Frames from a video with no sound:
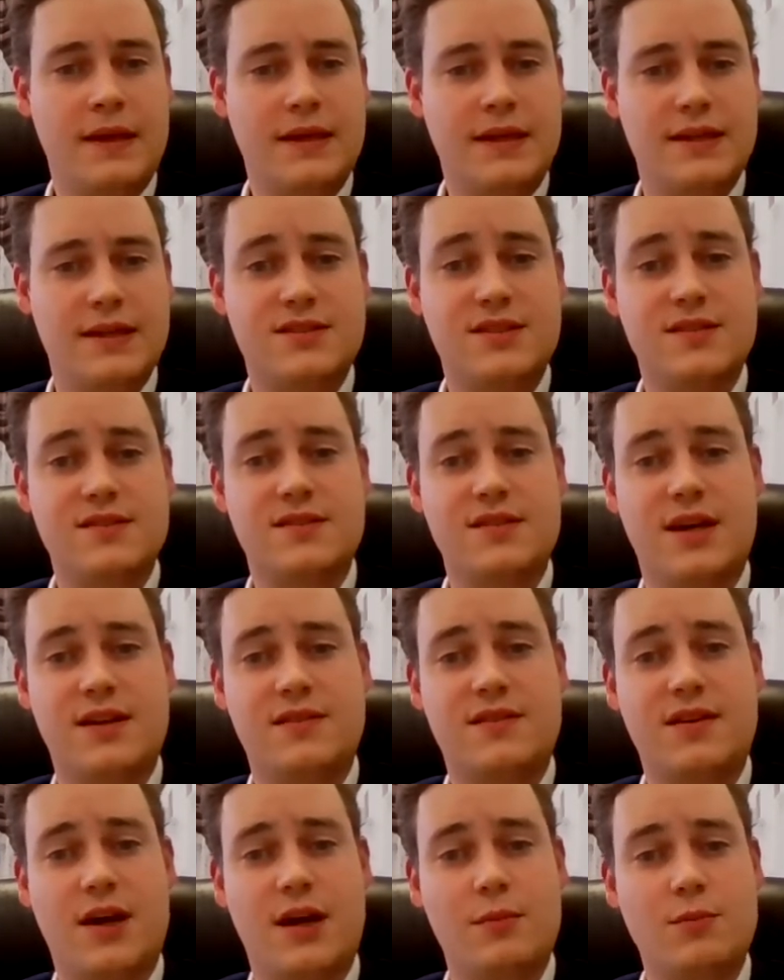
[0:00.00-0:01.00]
And since
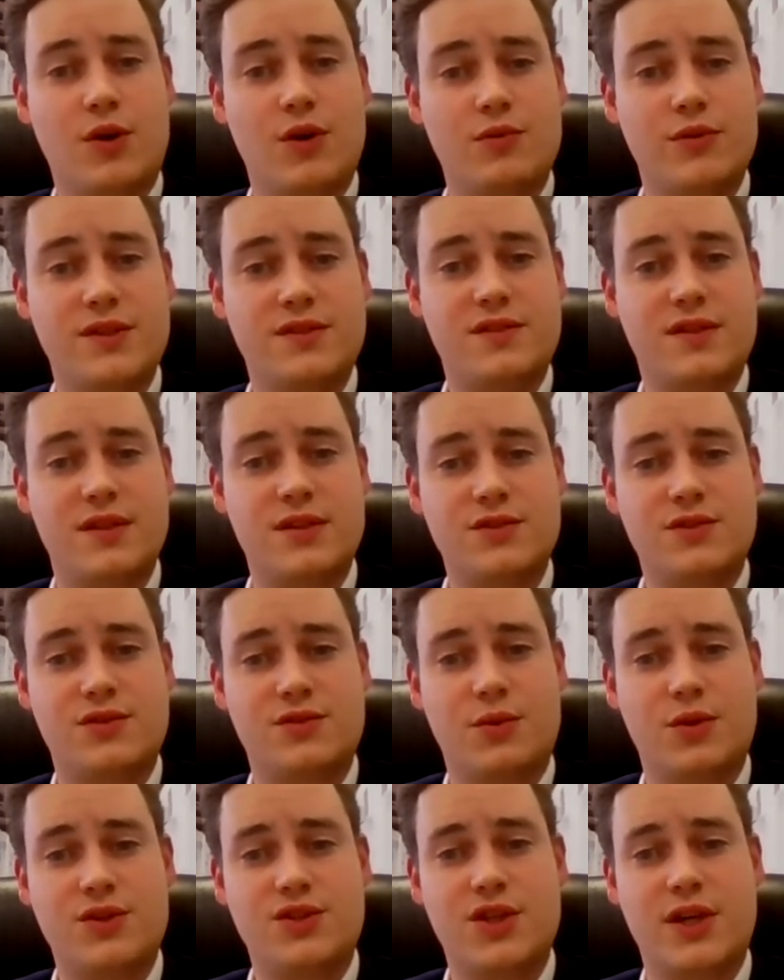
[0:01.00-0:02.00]
that time, our retail
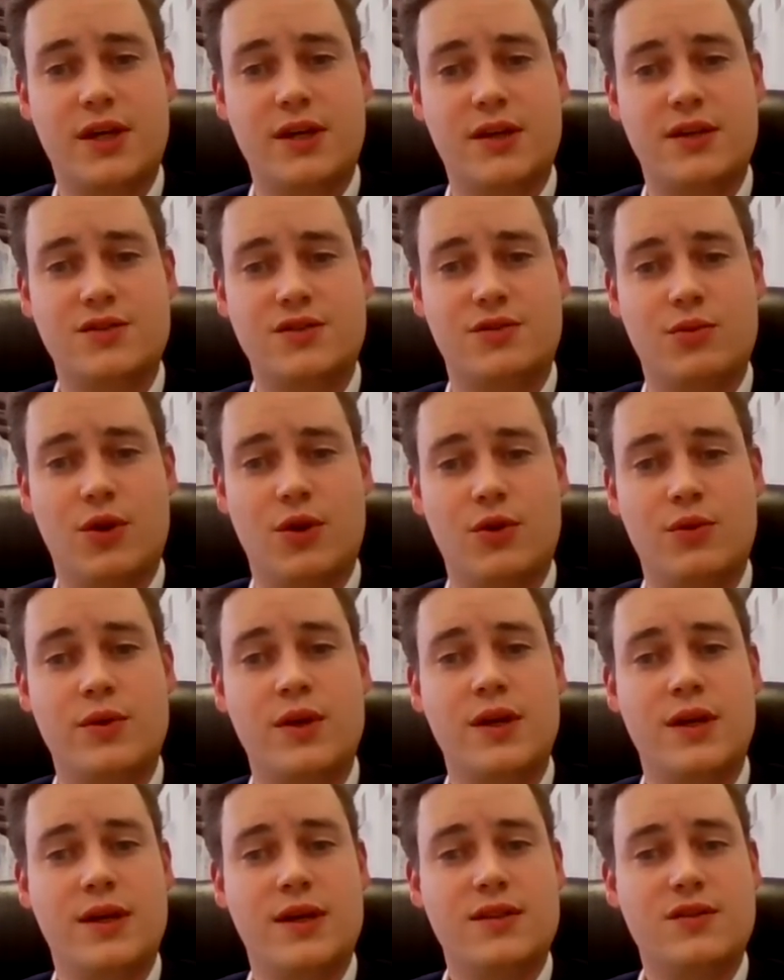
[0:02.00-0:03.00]
store chain has
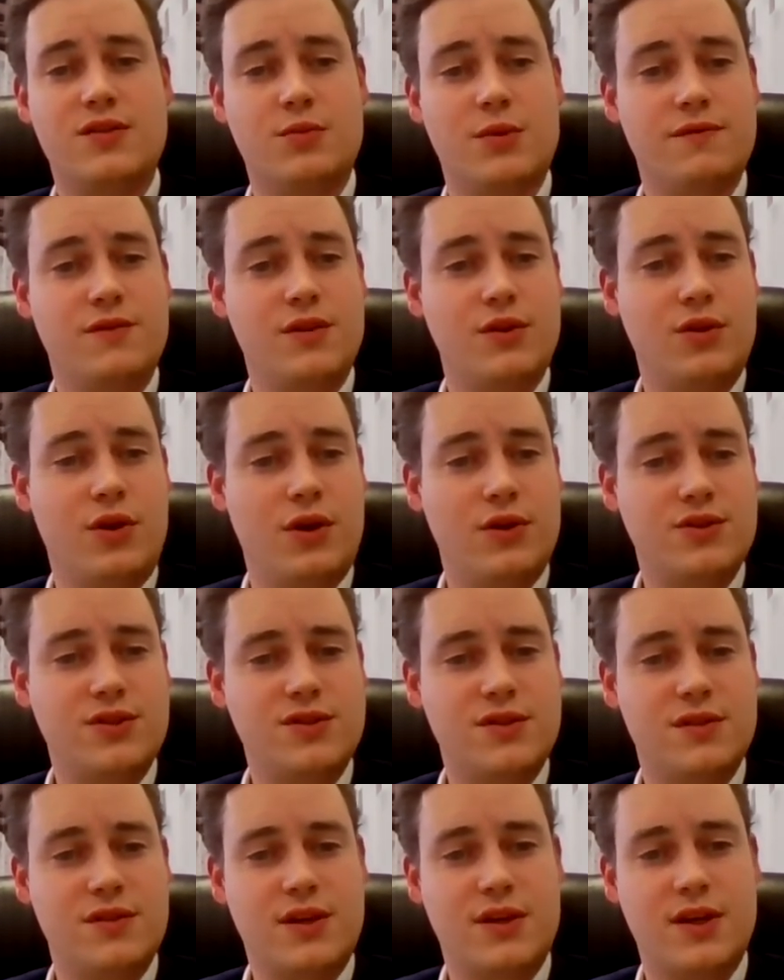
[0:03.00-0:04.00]
grown to one of the
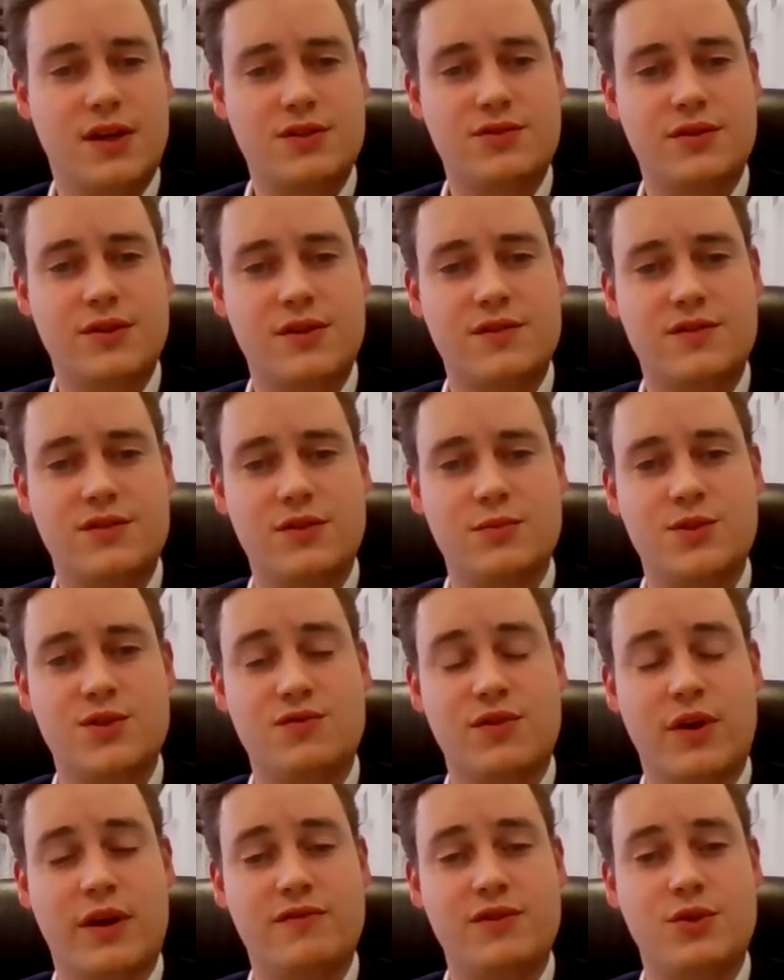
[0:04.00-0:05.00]
largest in the country in terms
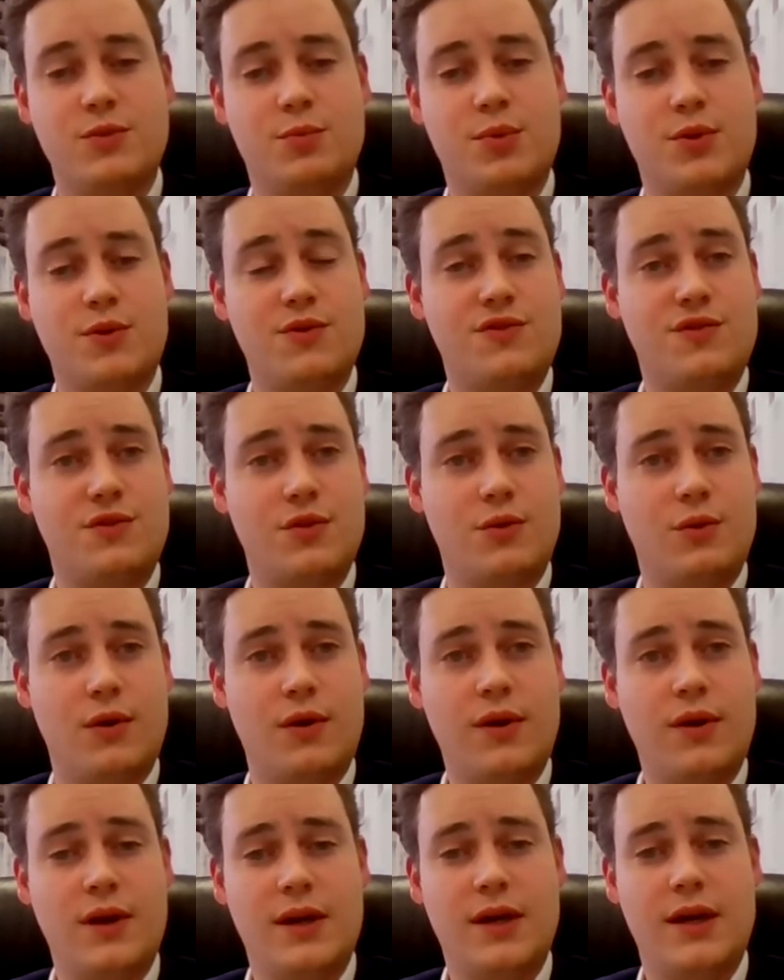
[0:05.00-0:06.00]
of revenue per
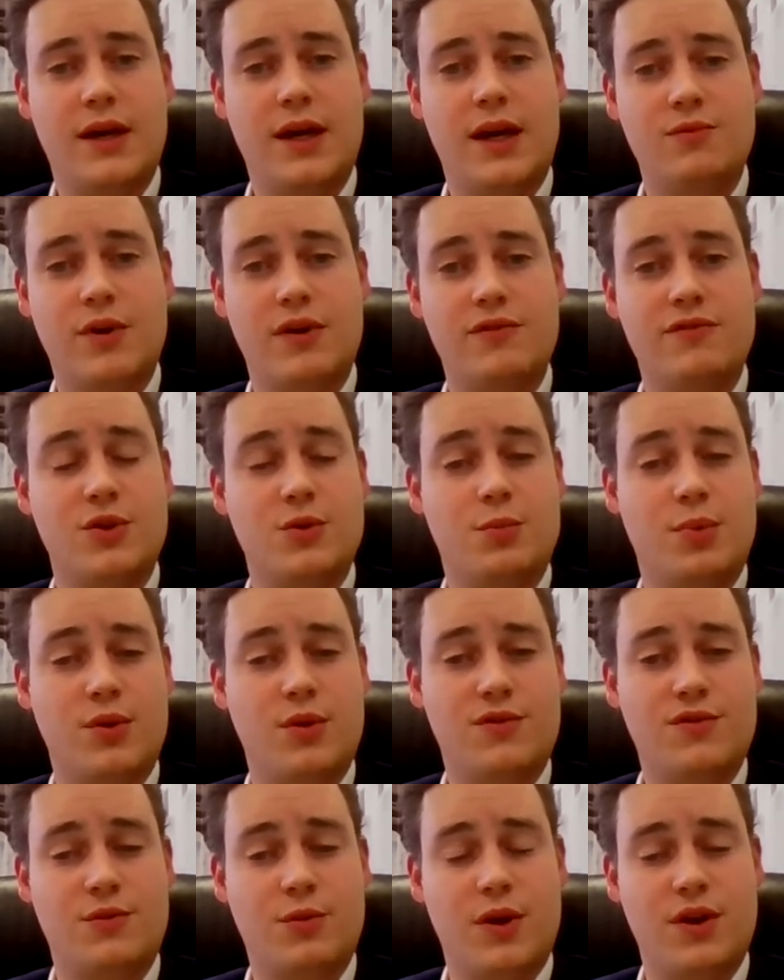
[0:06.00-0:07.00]
store and revenue
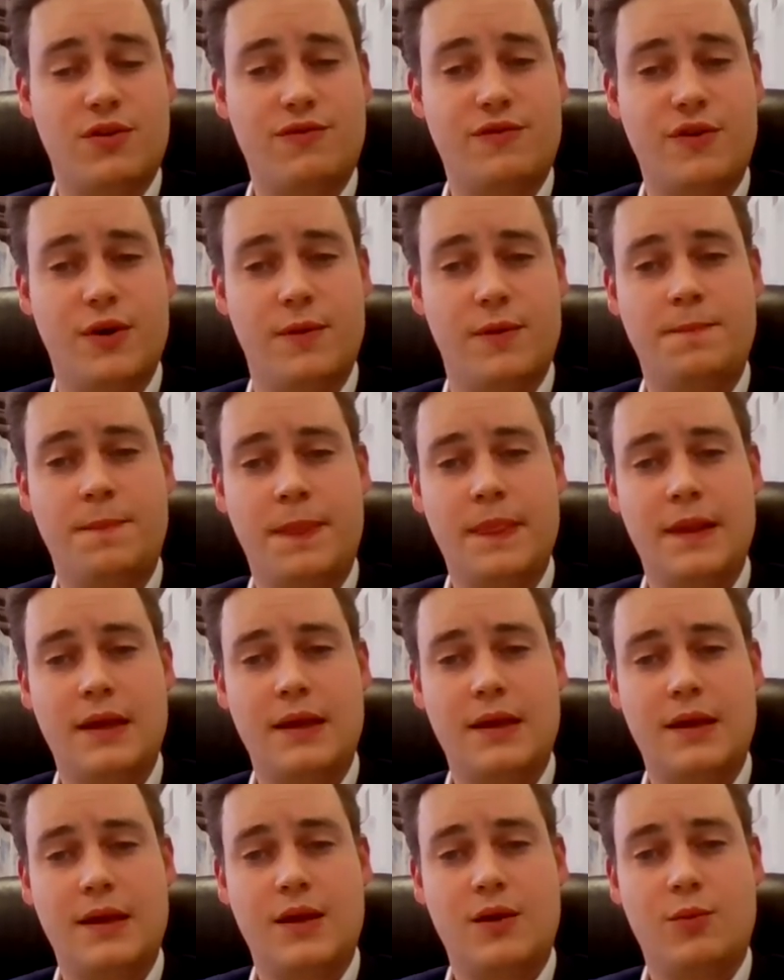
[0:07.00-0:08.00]
per square foot.
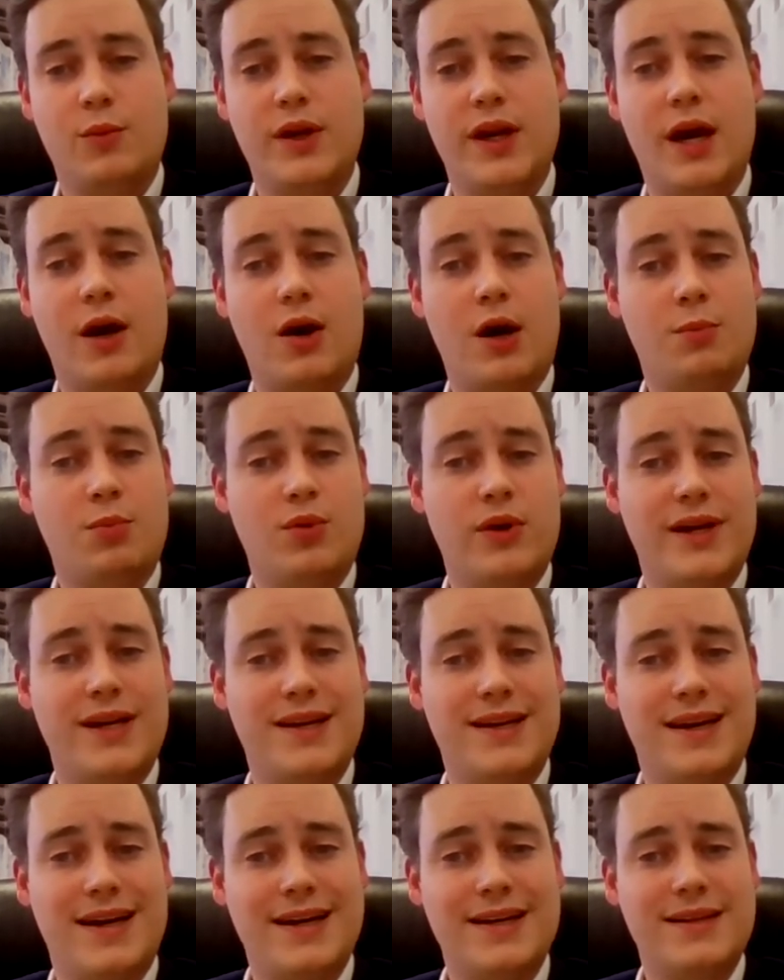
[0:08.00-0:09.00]
We now operate
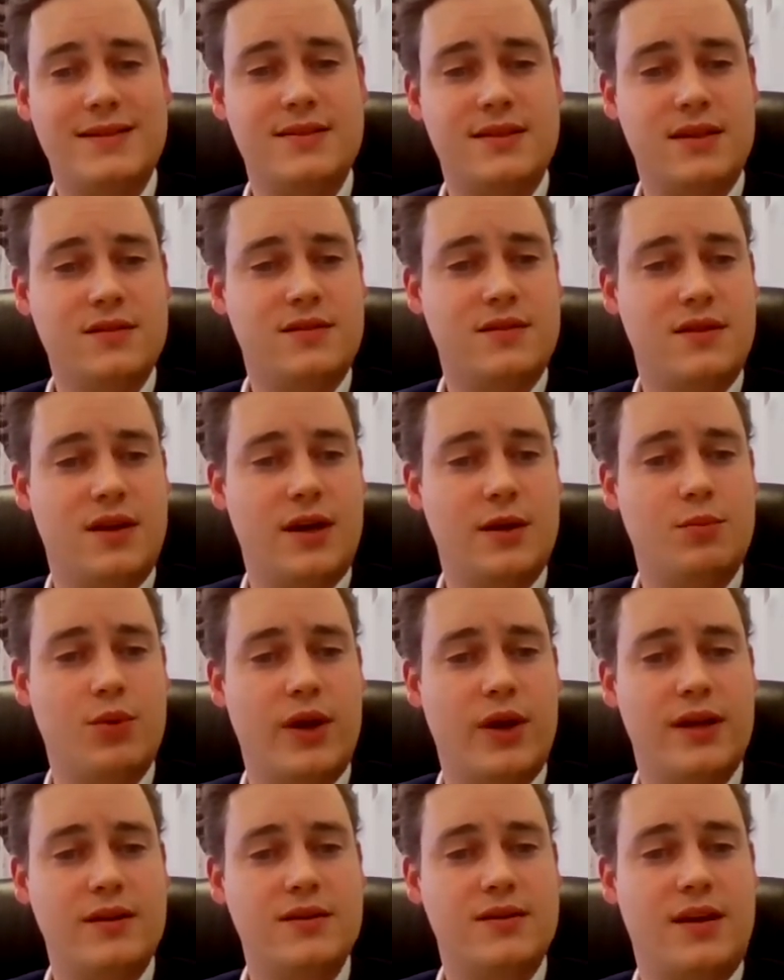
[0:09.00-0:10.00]
9 Delta-9
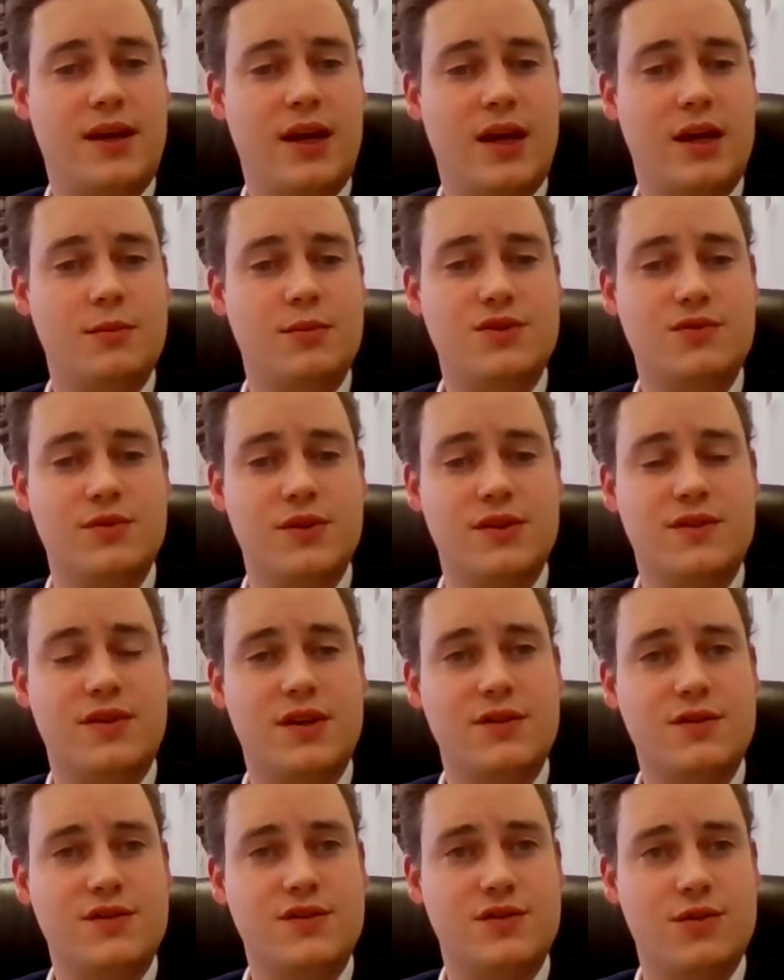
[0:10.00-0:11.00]
branded cannabis
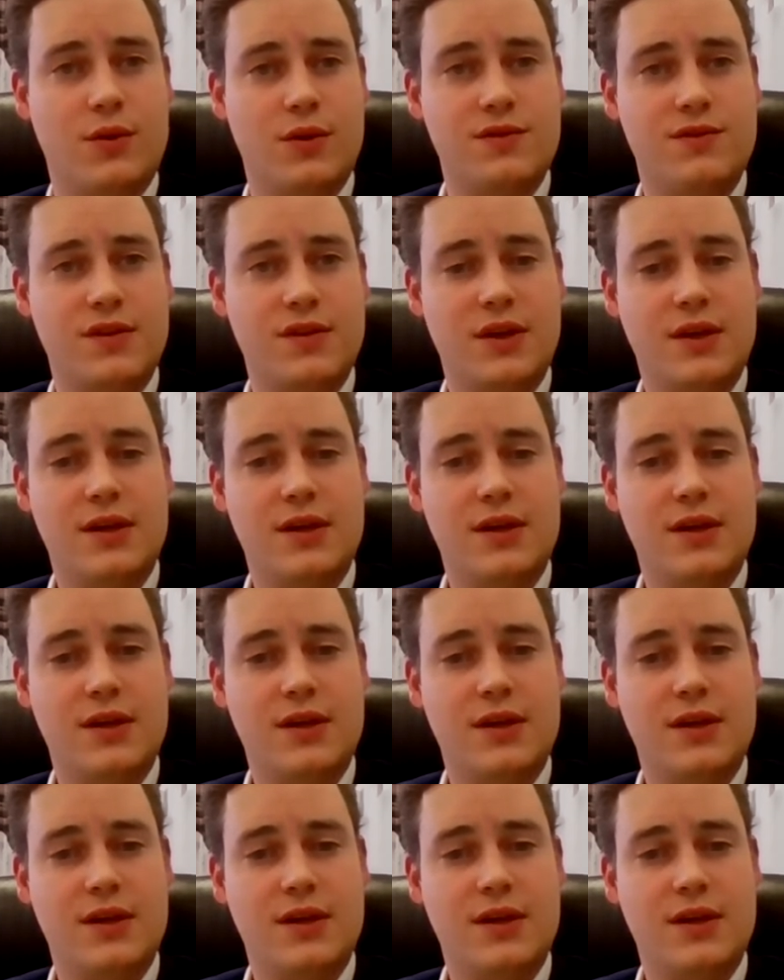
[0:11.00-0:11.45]
retail stores